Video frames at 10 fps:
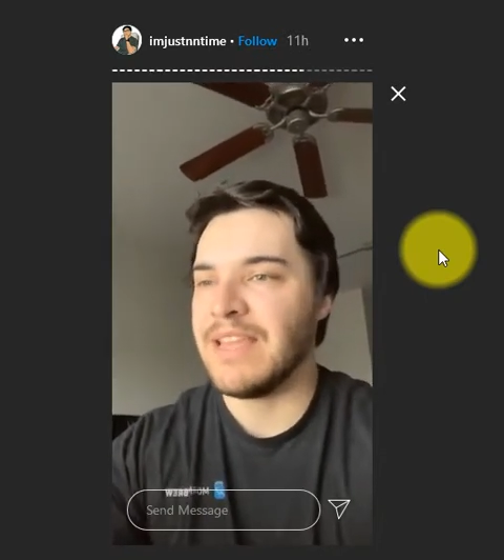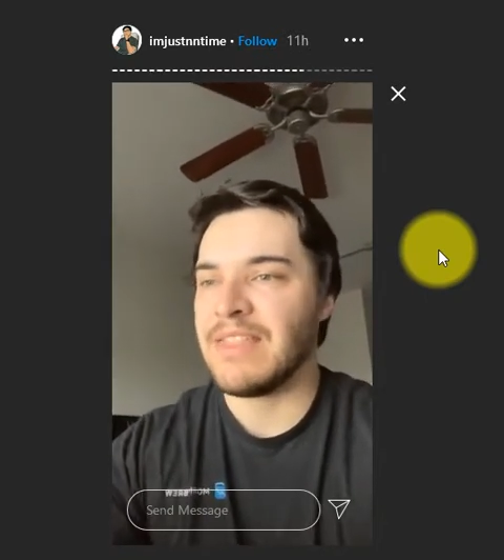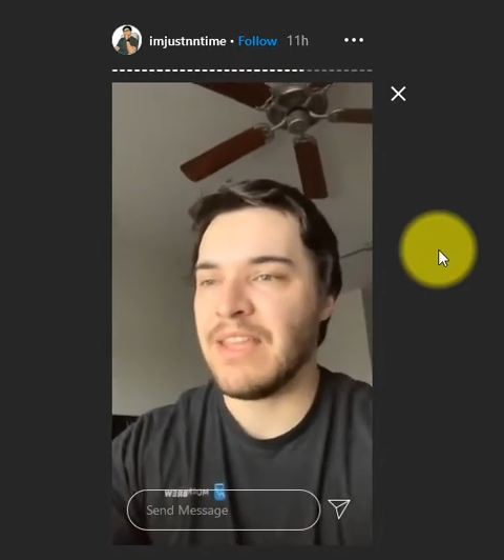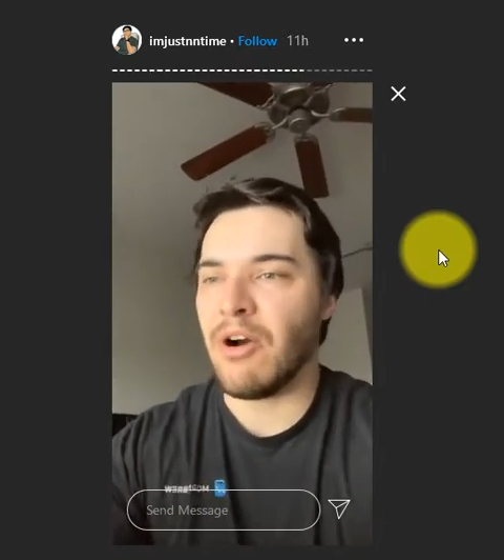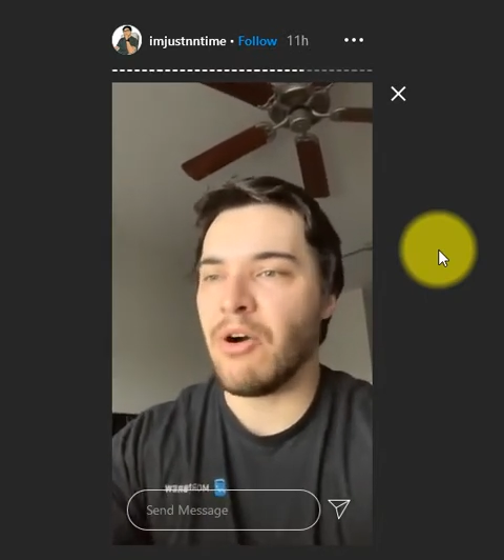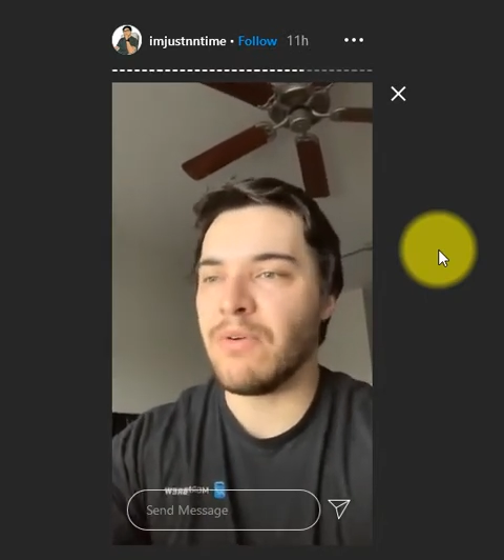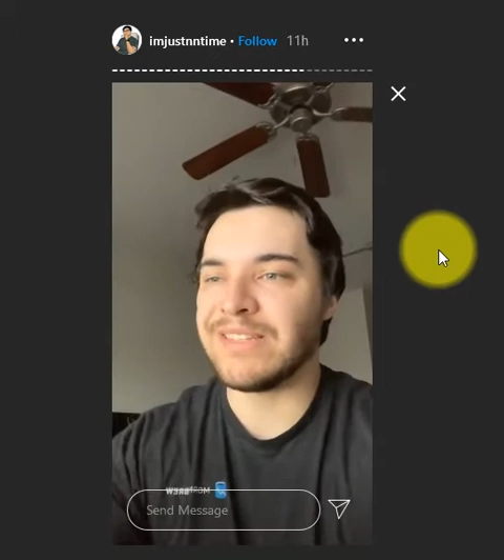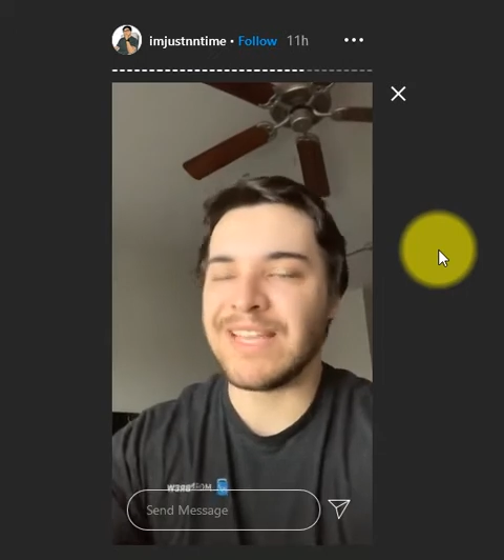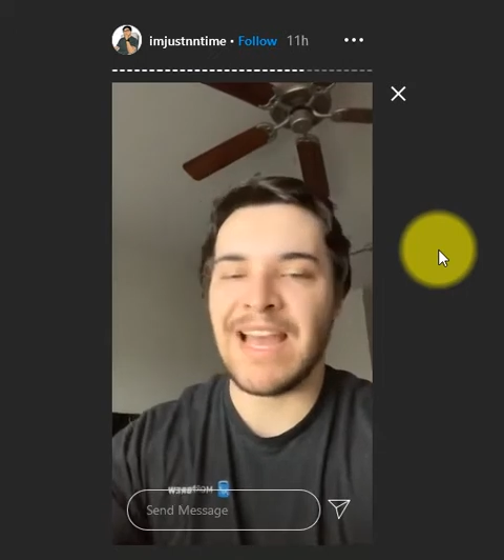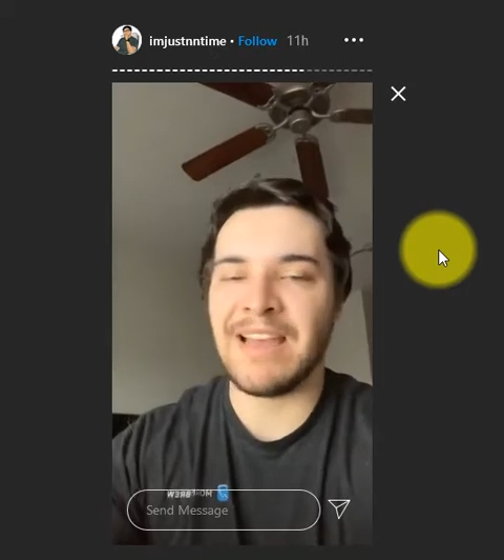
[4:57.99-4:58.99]
they always
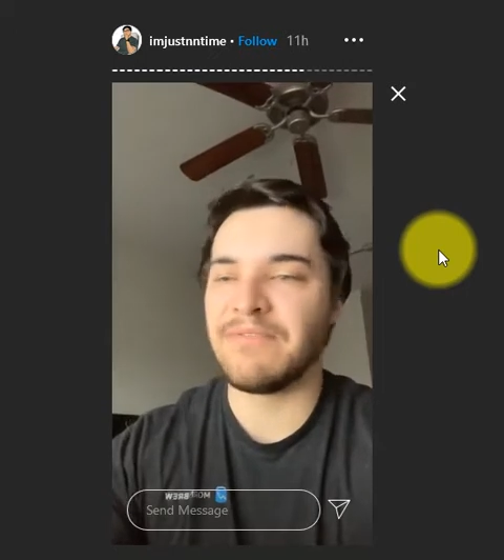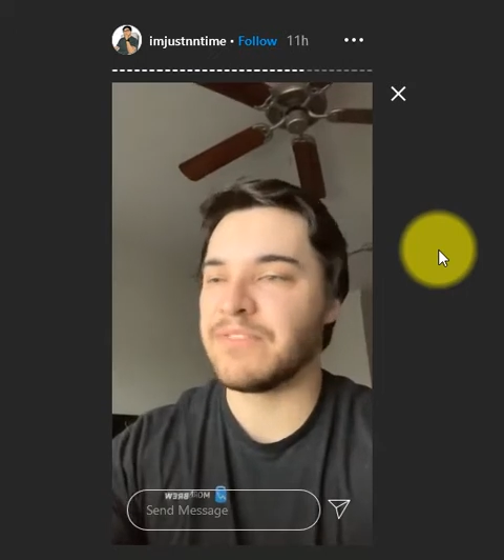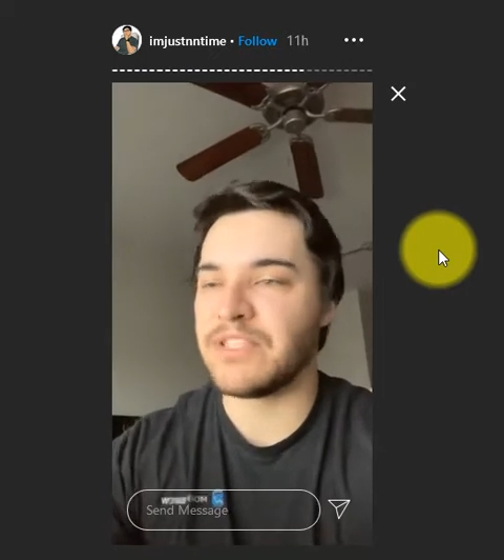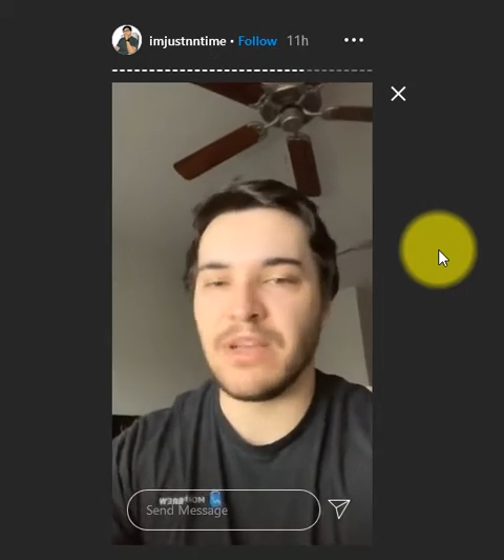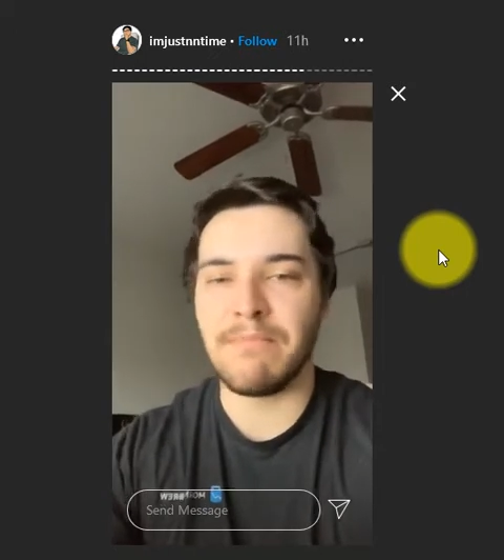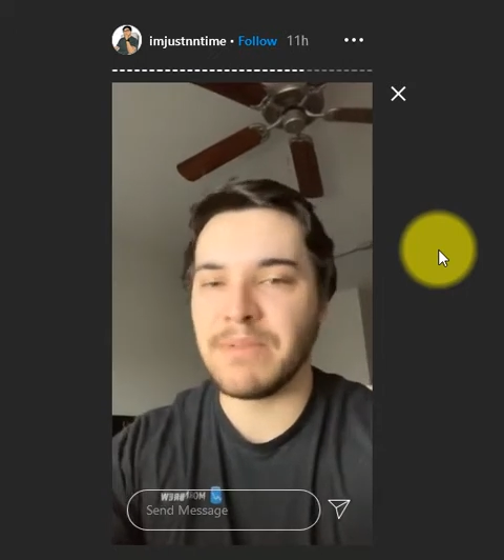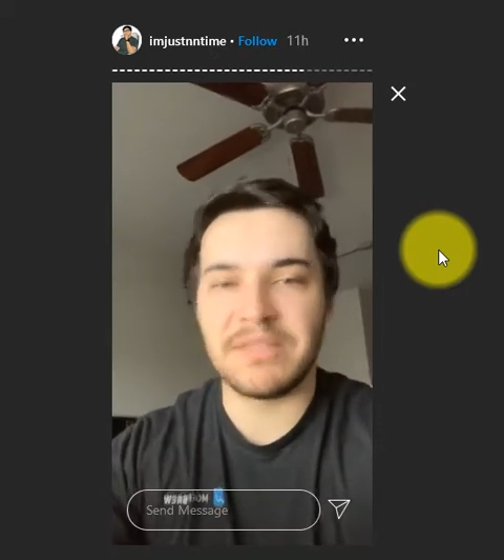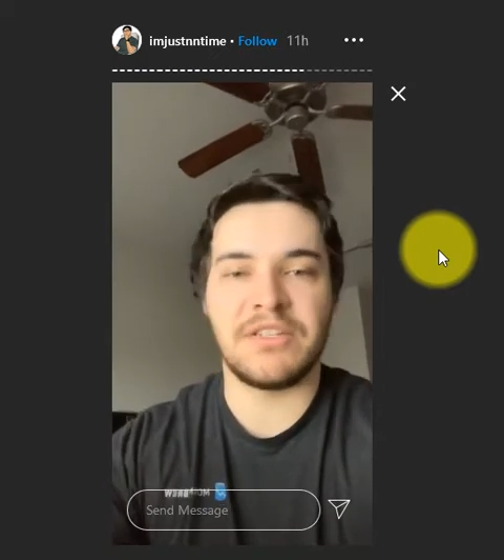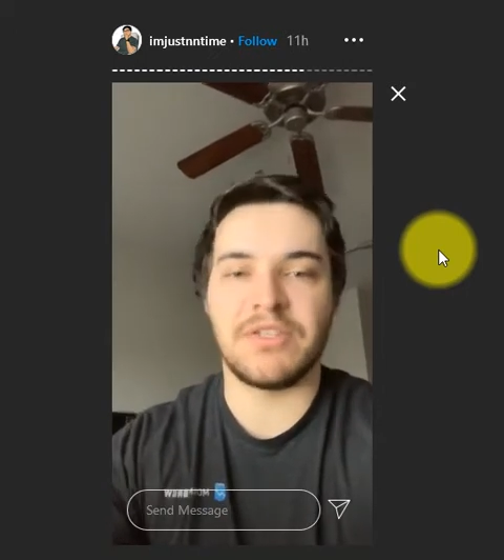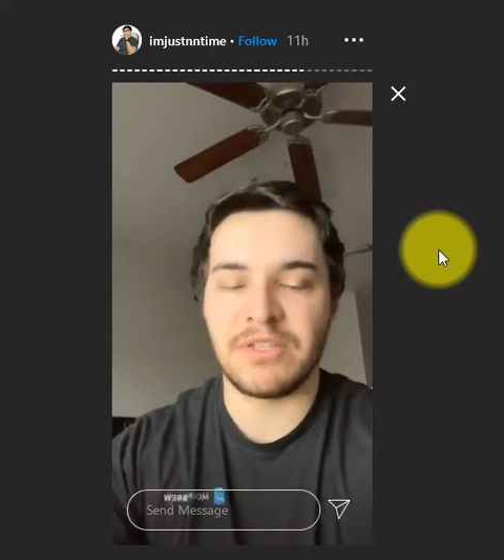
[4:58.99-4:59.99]
have some
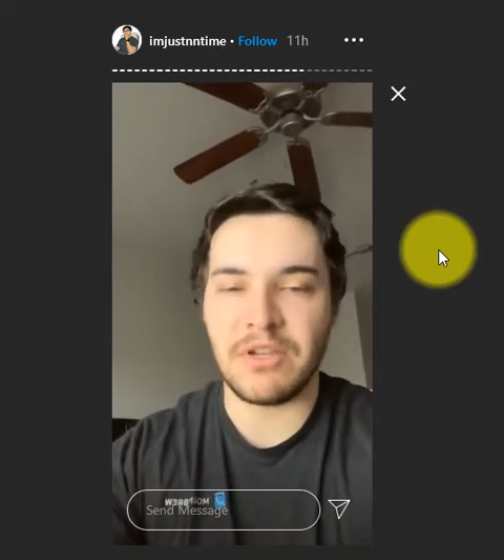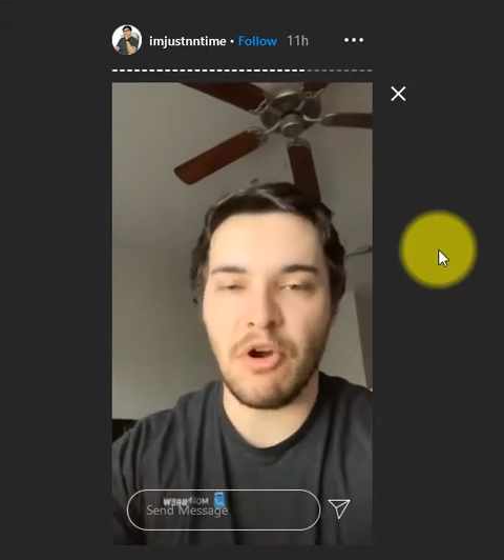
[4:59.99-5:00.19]
positions